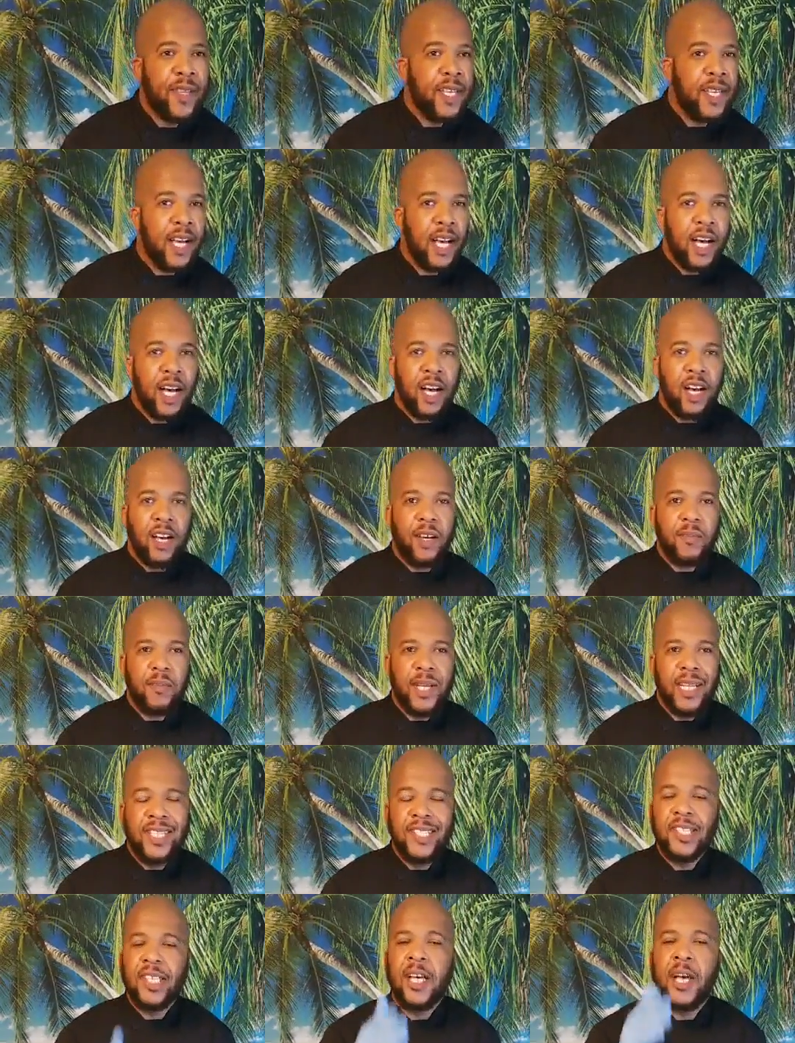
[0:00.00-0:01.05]
It
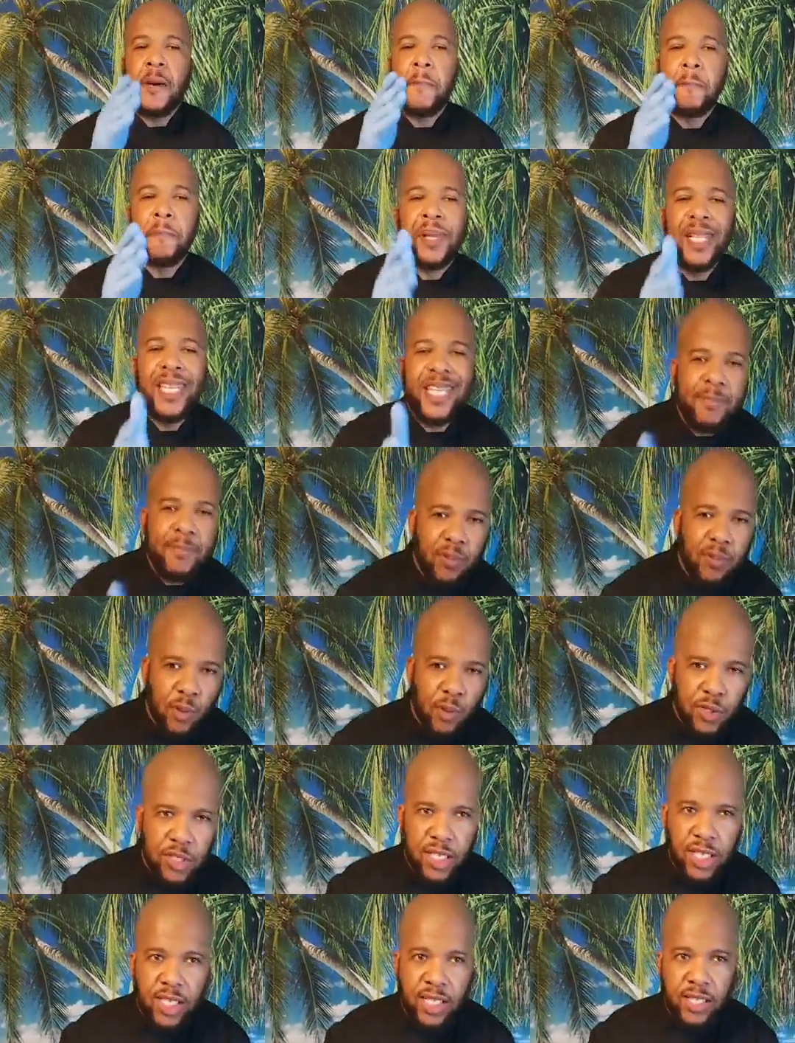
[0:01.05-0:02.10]
is a complete
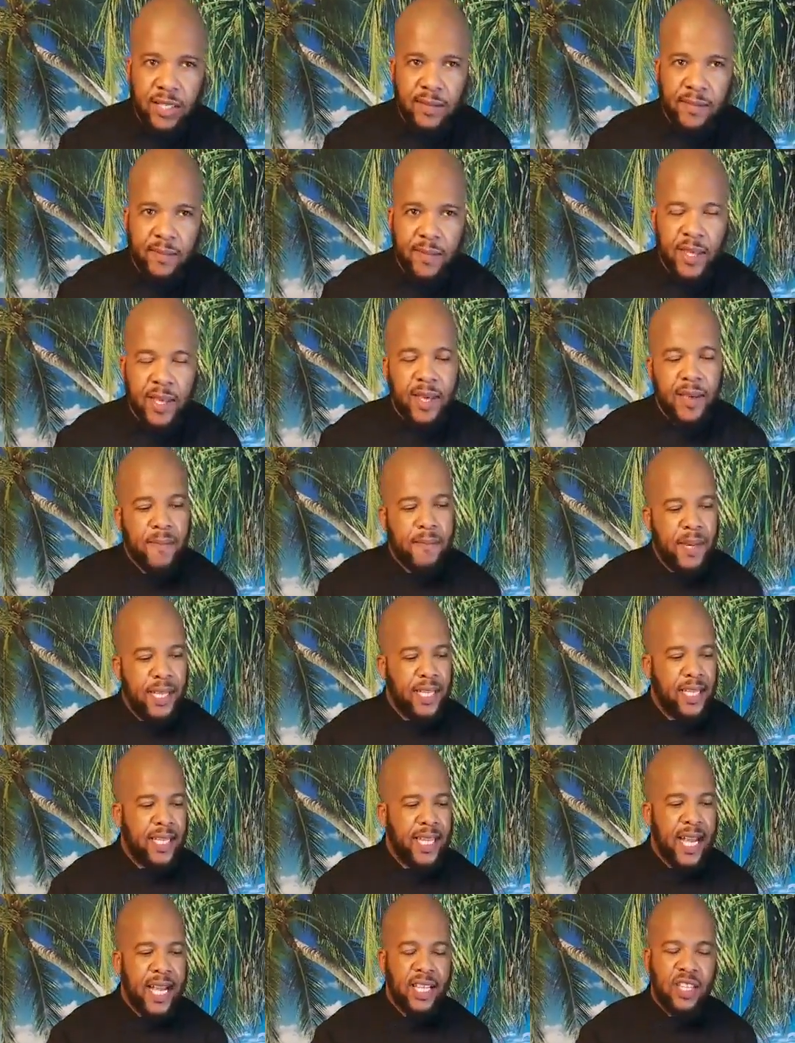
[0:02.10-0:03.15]
protein, meaning
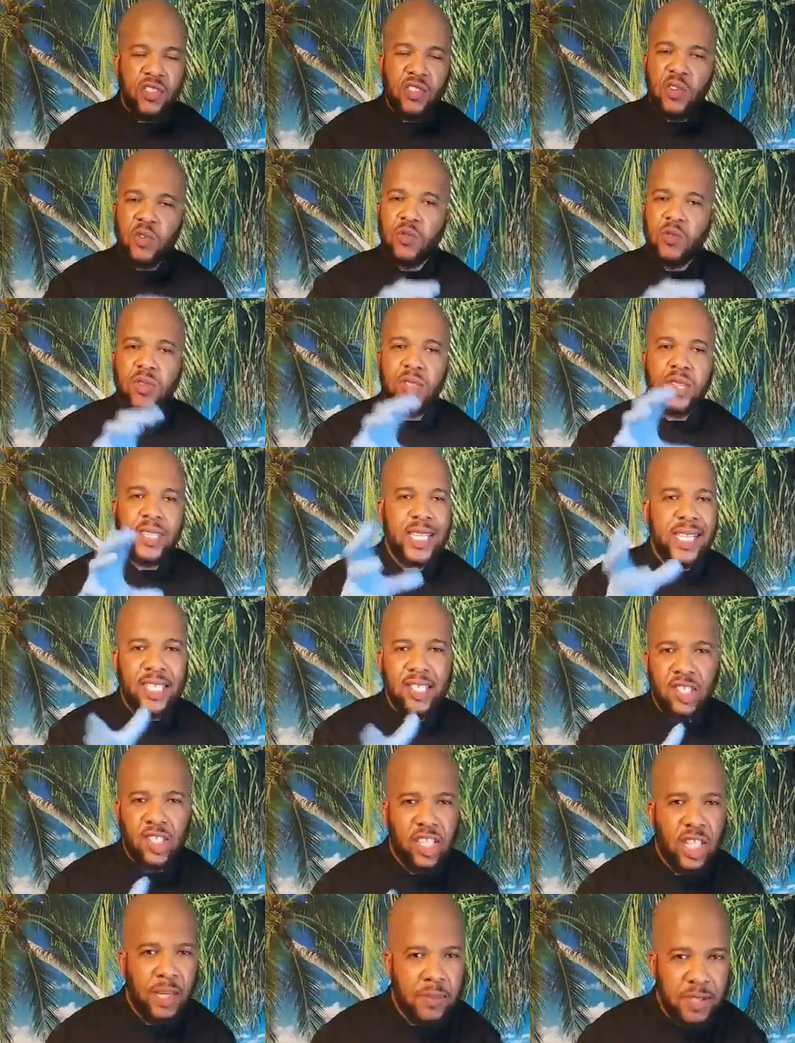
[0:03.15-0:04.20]
that you don't need to
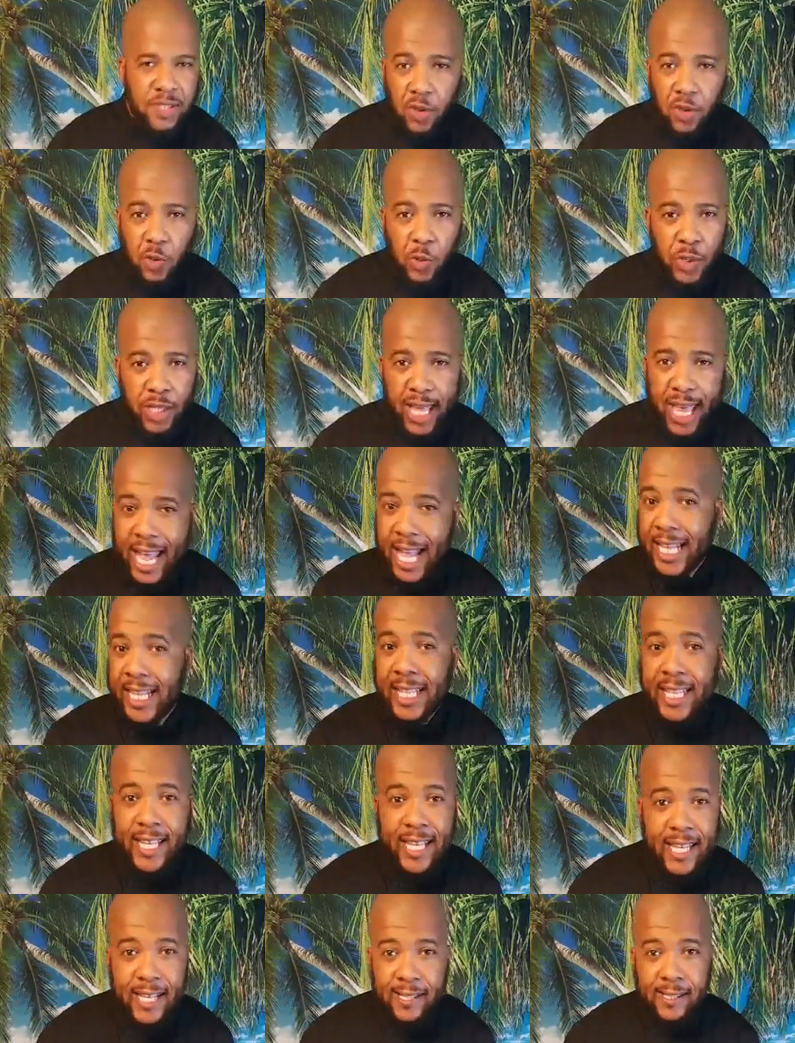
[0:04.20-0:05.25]
substitute it with
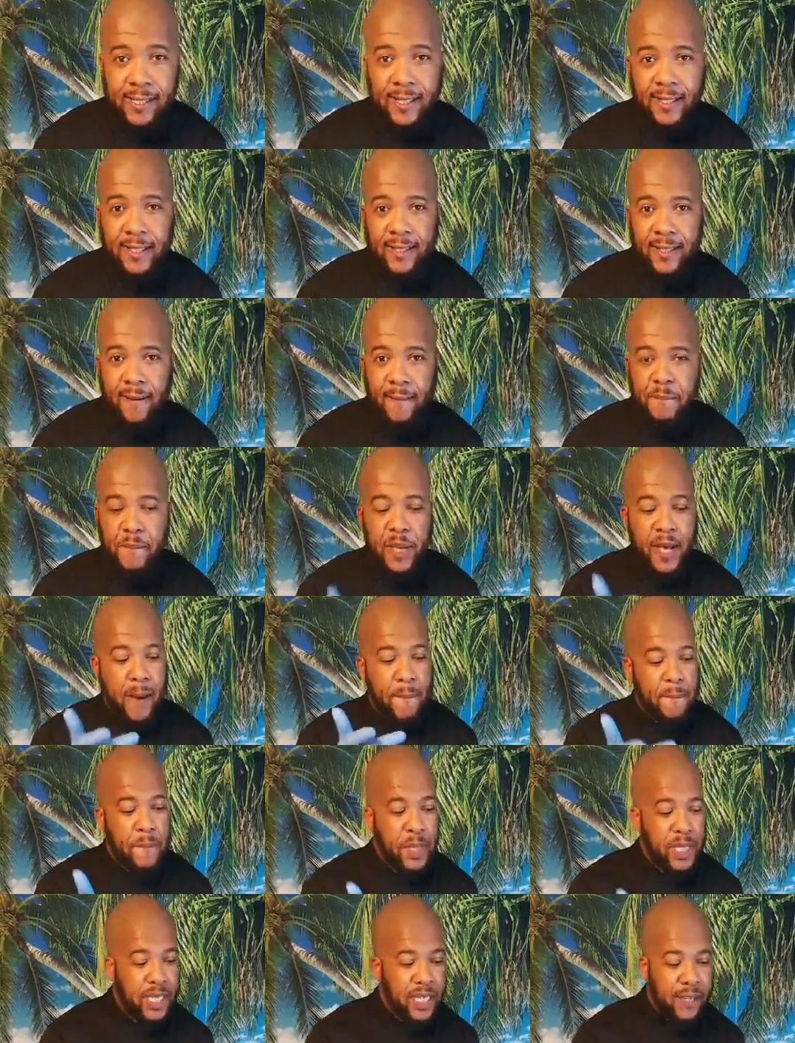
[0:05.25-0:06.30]
anything else.
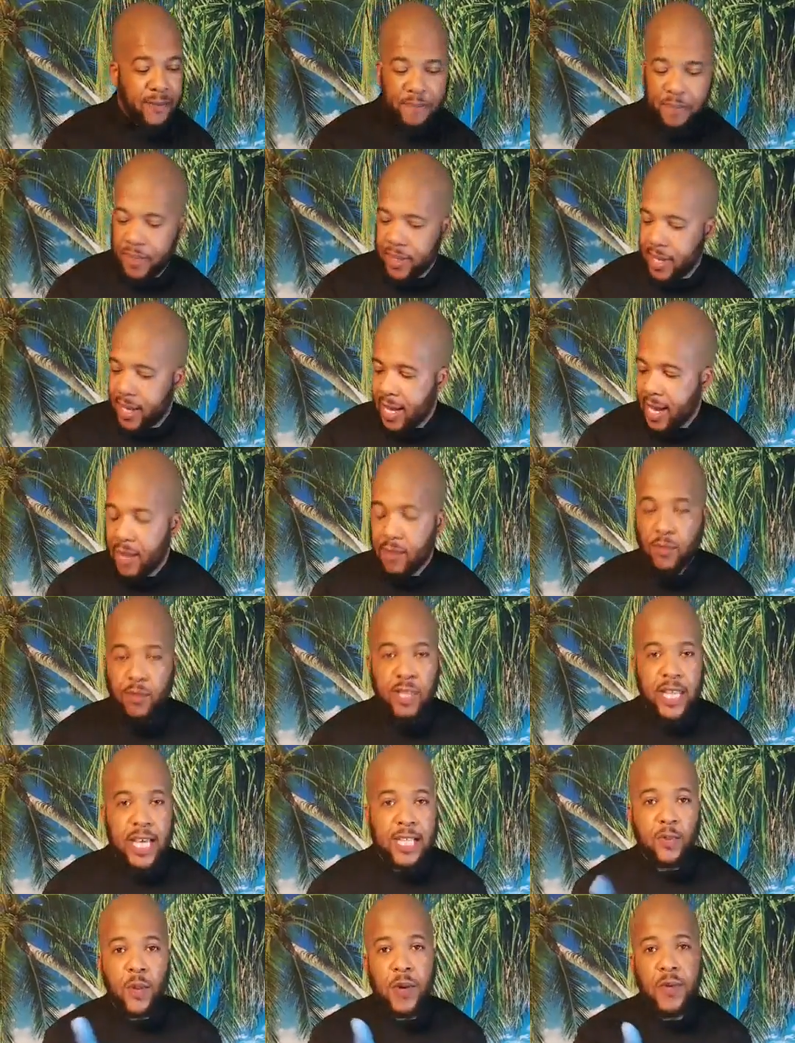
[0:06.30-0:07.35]
Complete. And
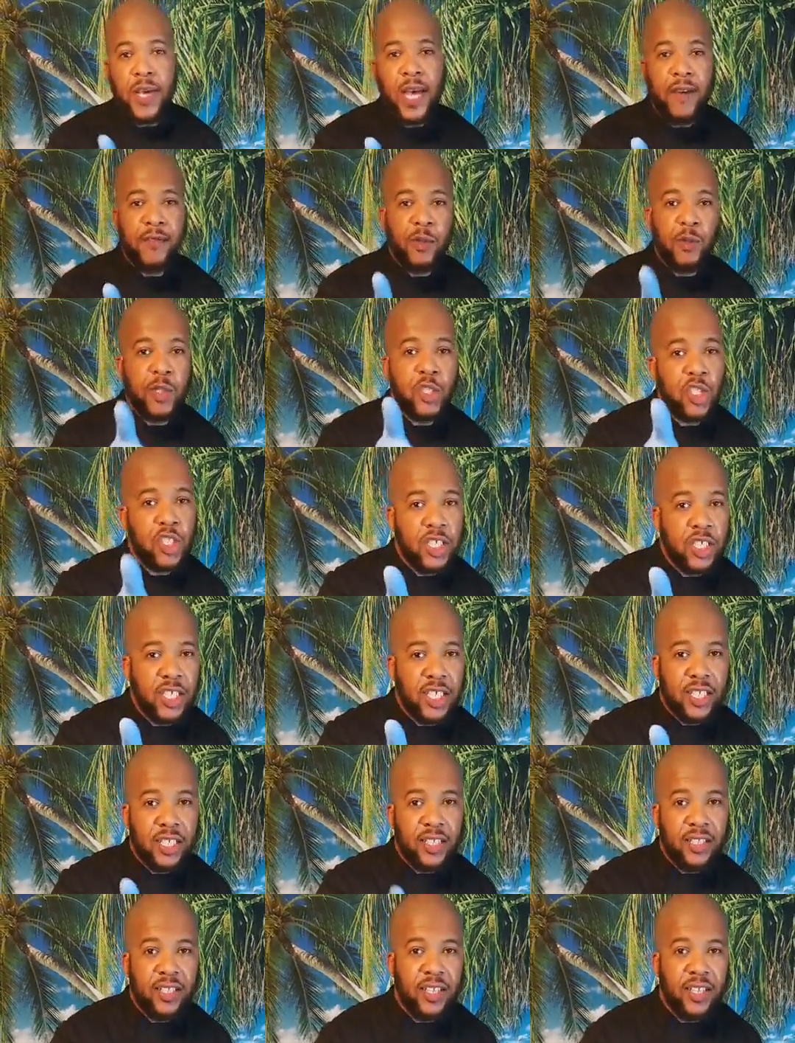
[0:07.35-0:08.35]
that's why we have it with chicken.